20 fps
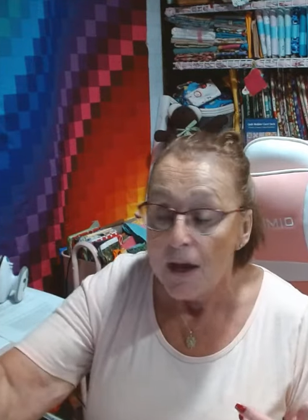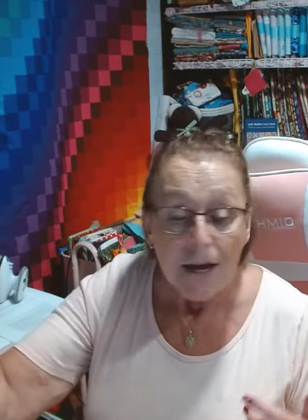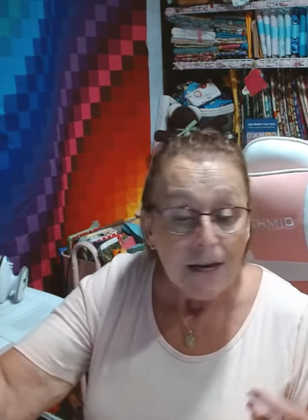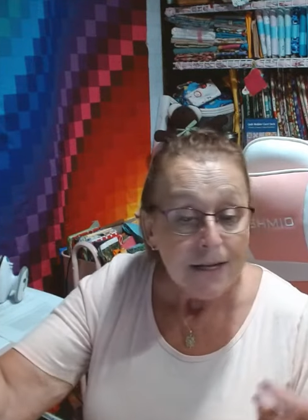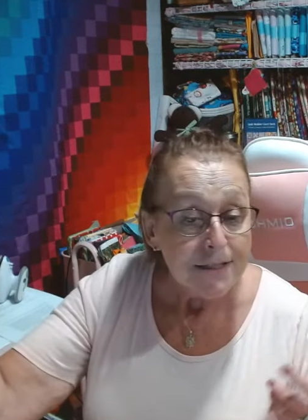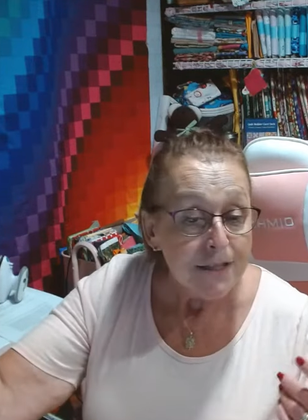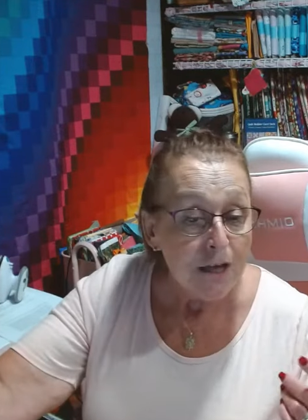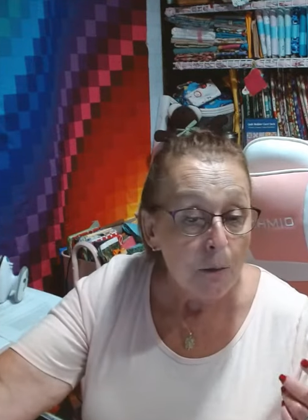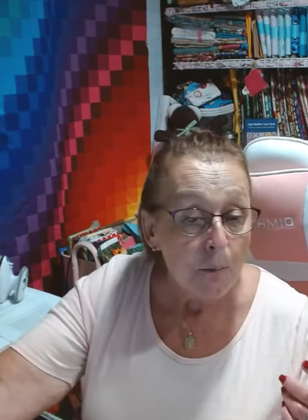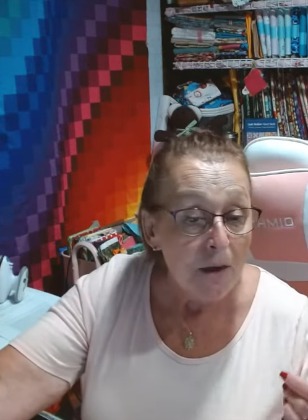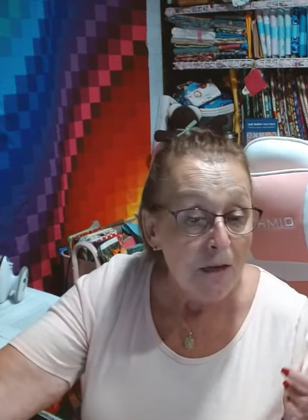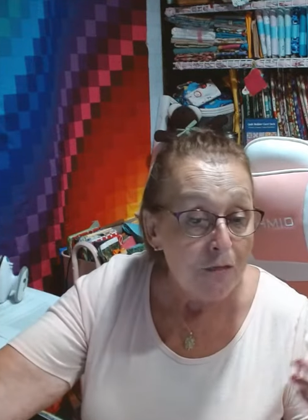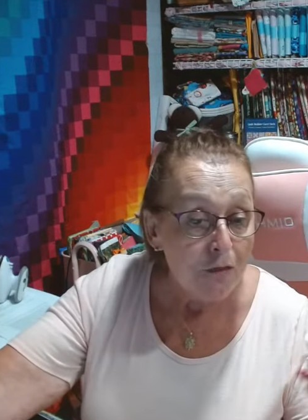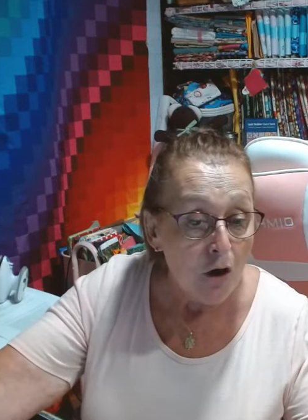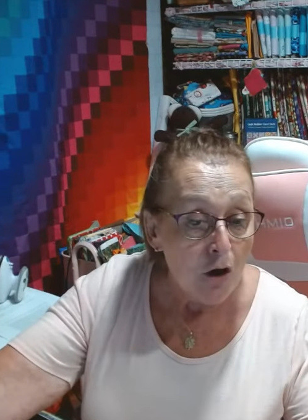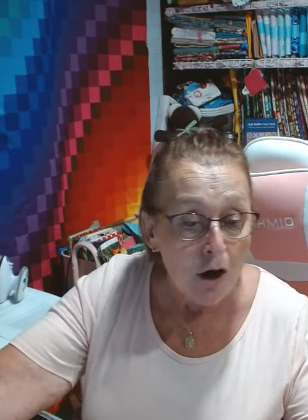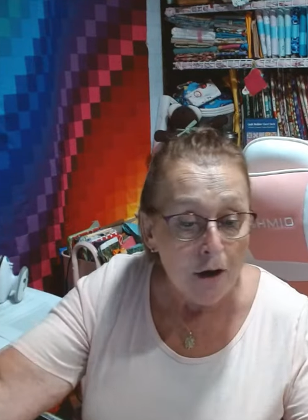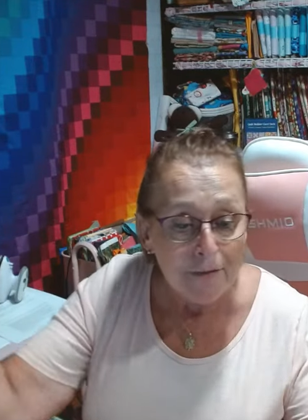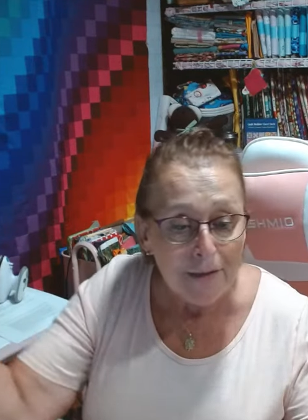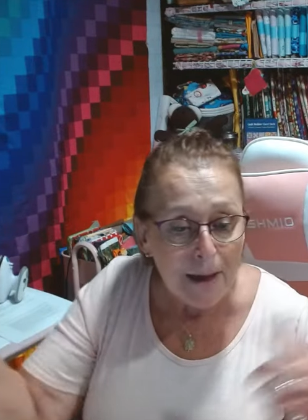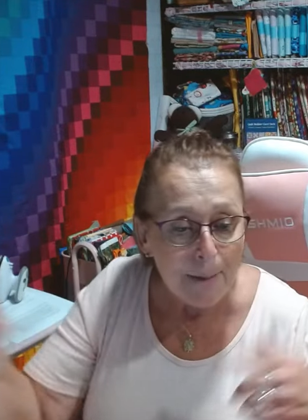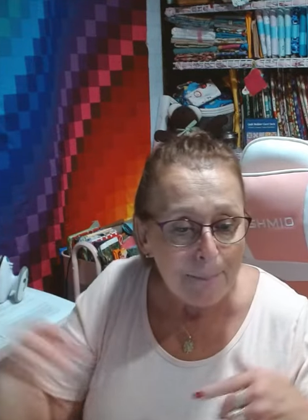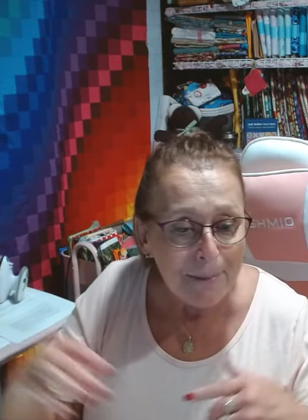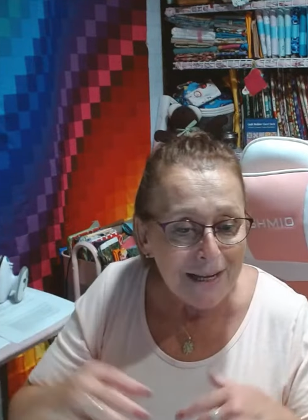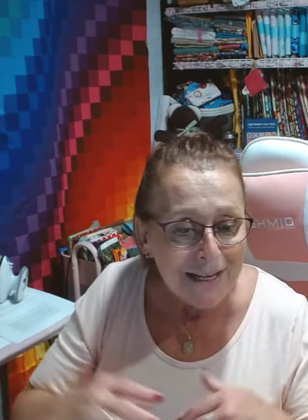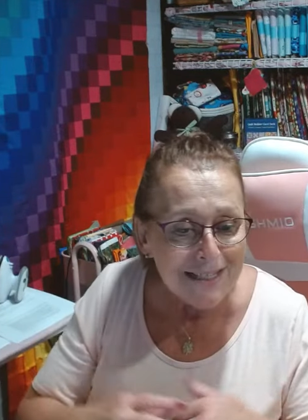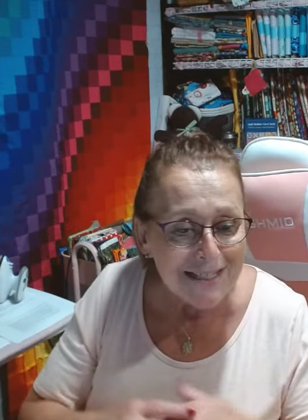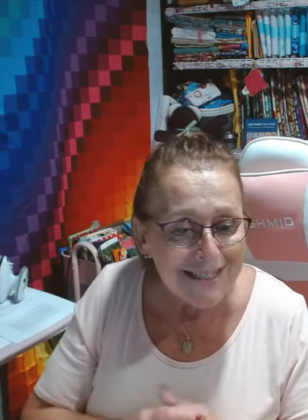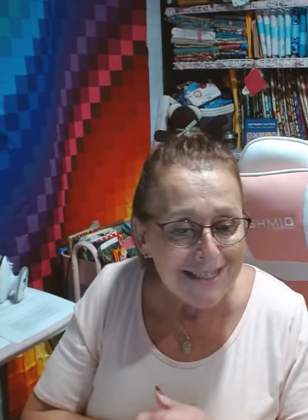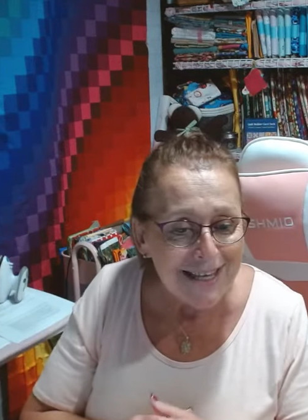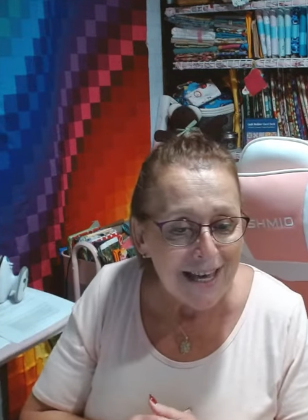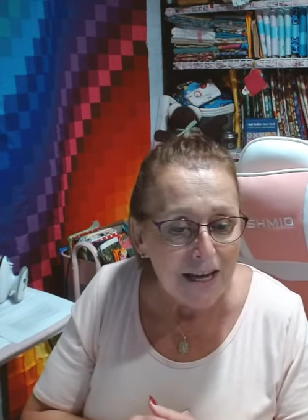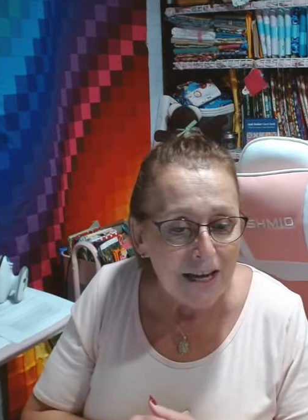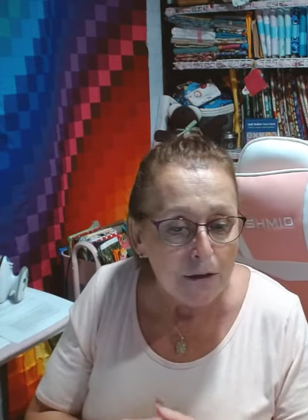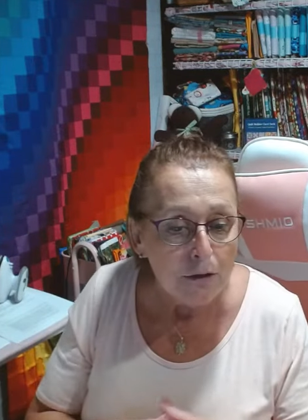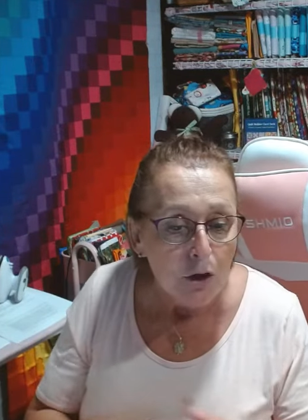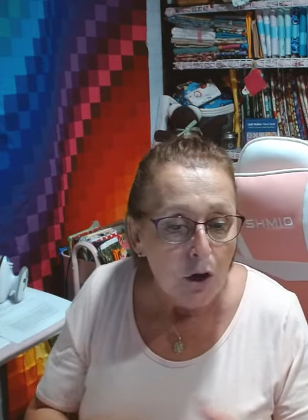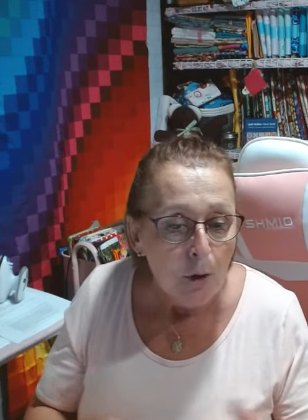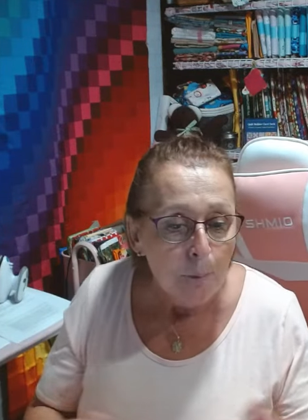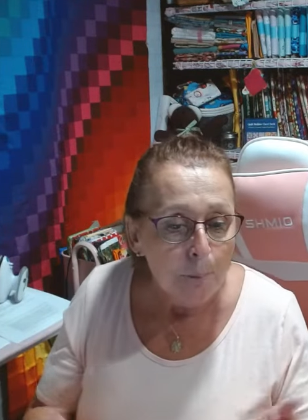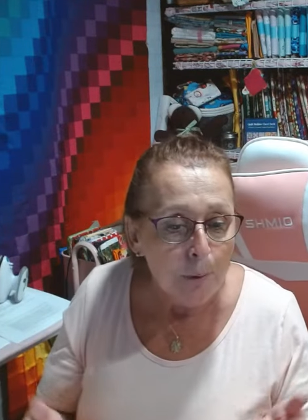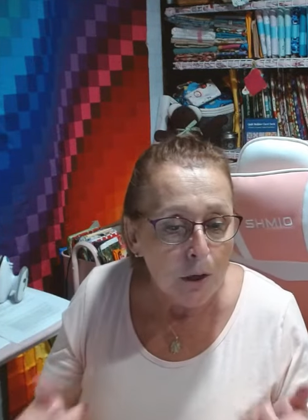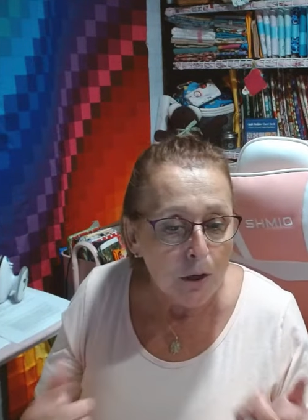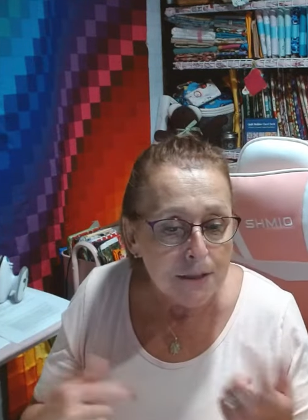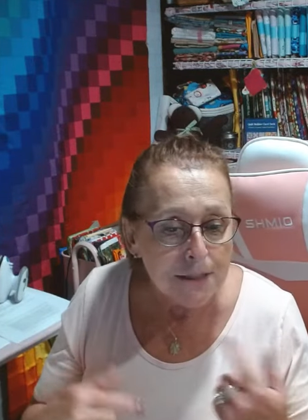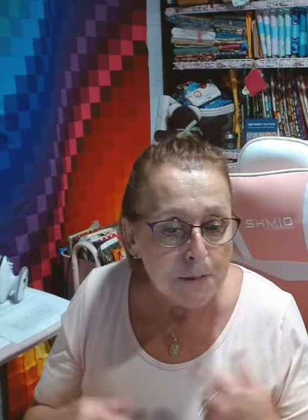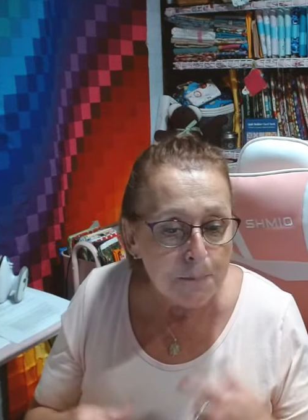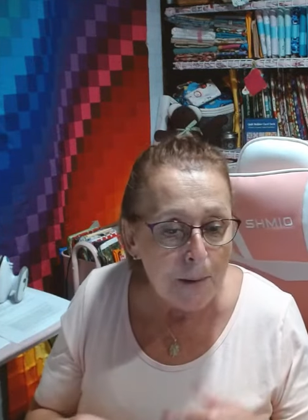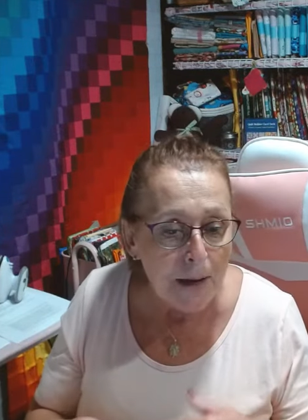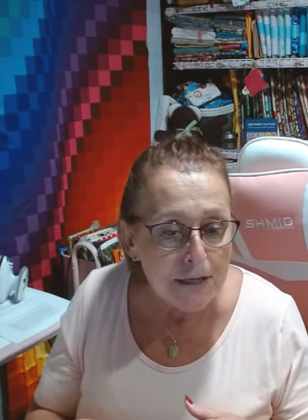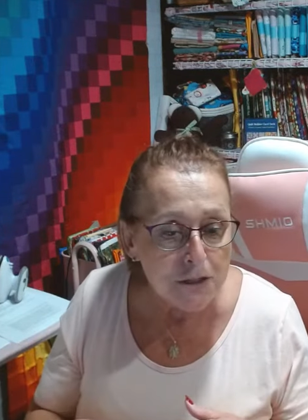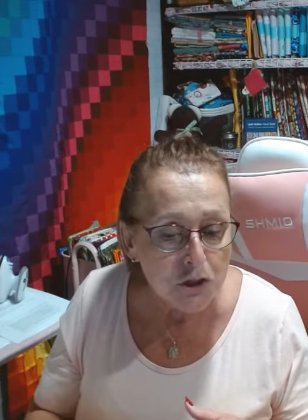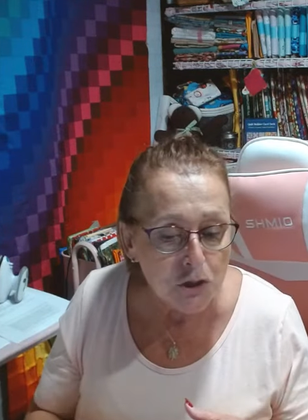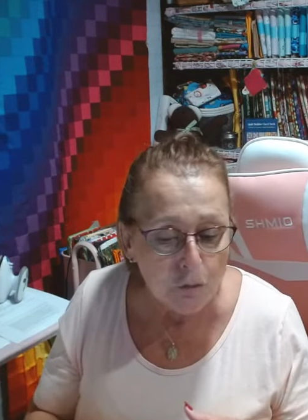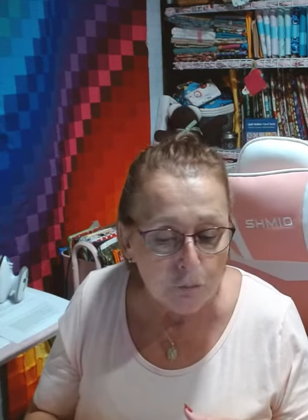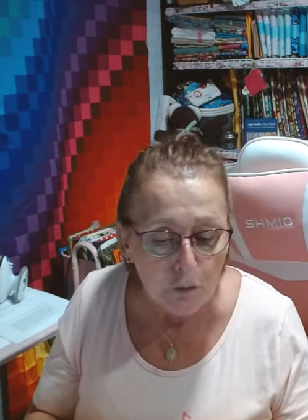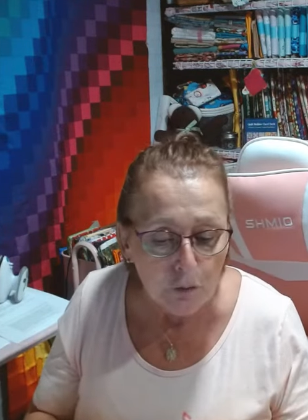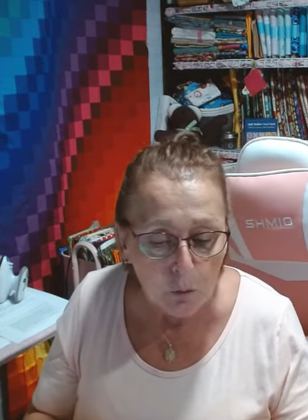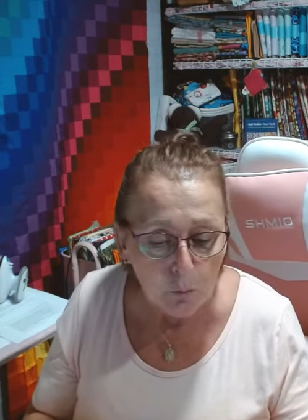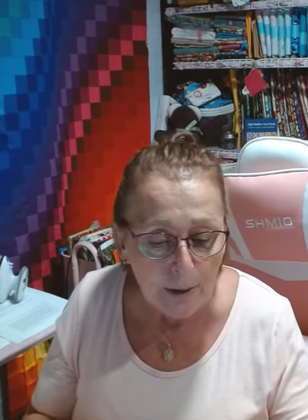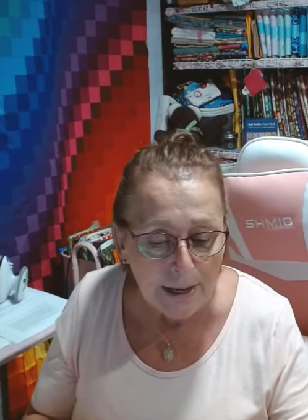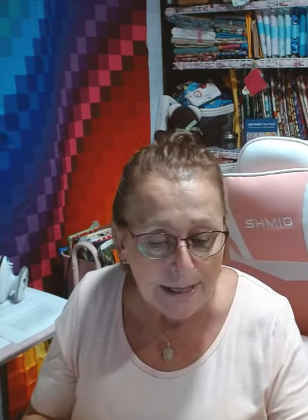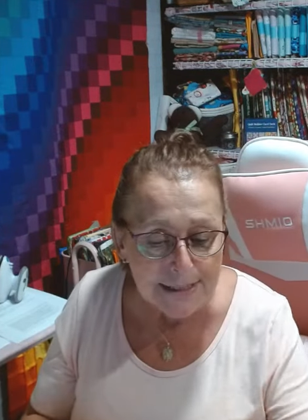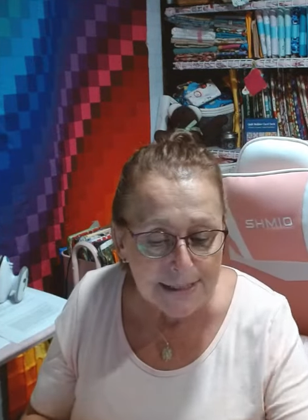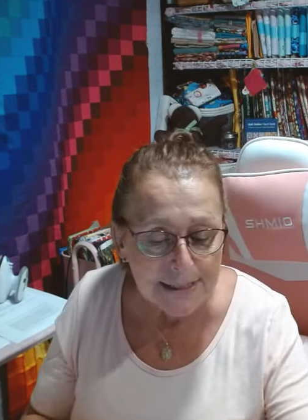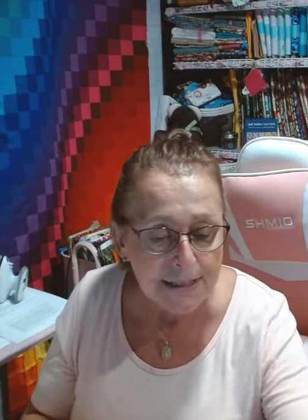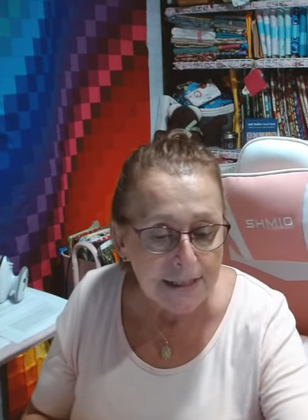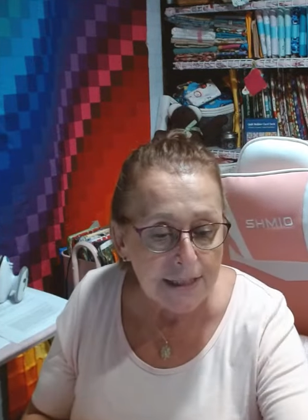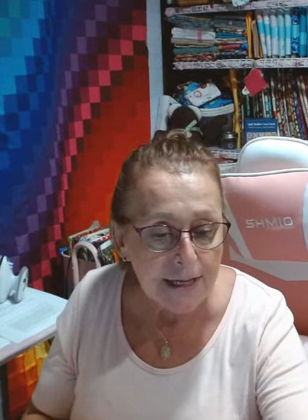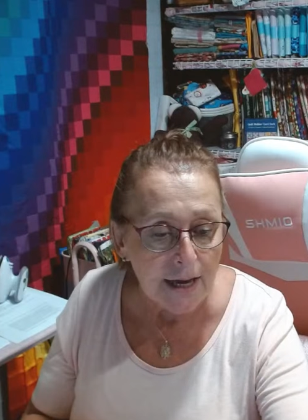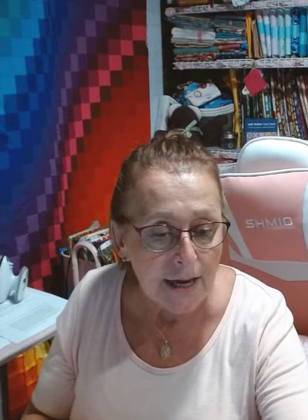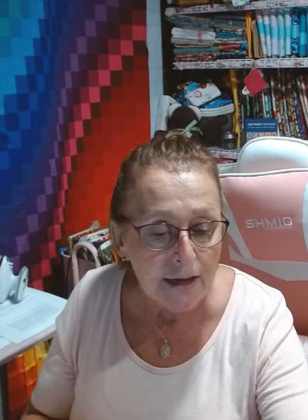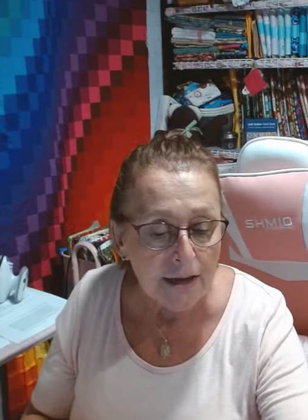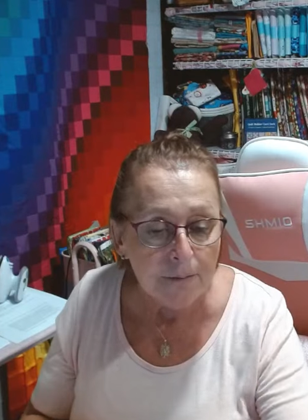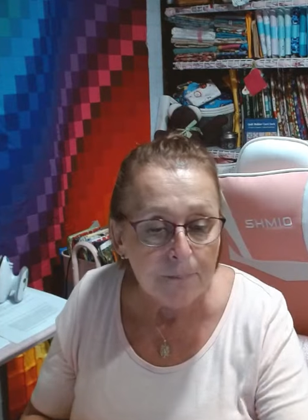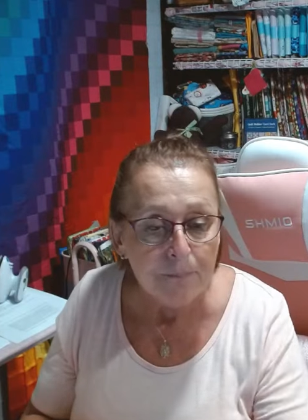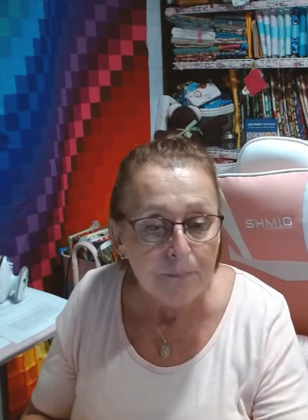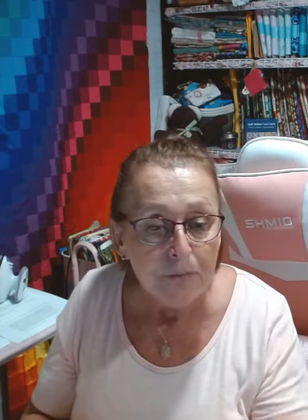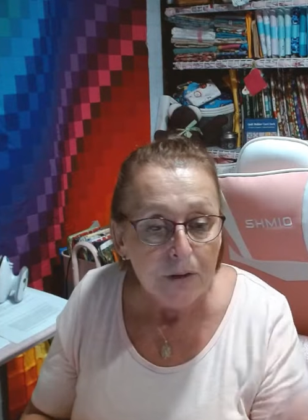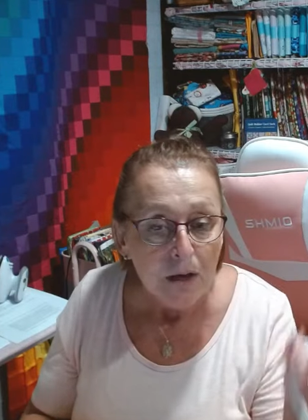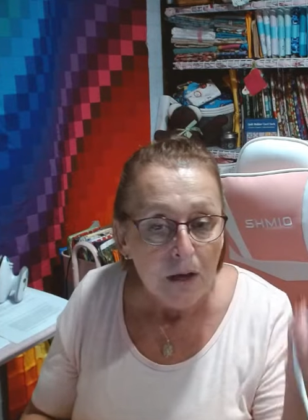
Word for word: So, with all that being said, per special request today,